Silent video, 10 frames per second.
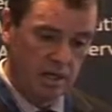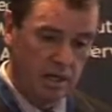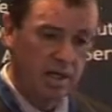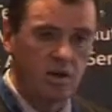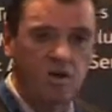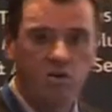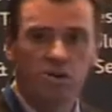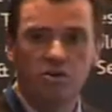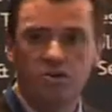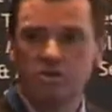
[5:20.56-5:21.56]
Like
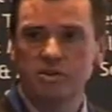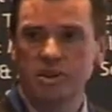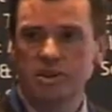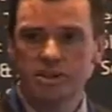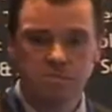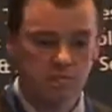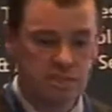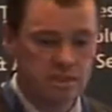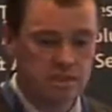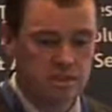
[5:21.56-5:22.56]
the other
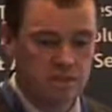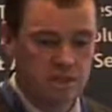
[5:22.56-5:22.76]
systems,